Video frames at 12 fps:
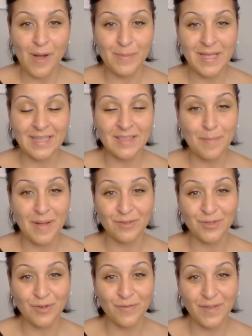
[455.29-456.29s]
hit the bell
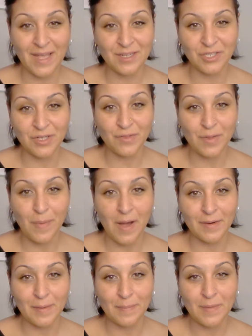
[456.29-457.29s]
notification on the
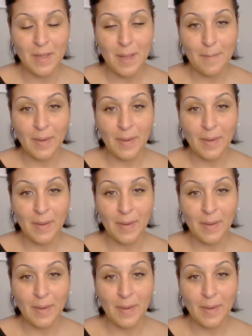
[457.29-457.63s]
bottom.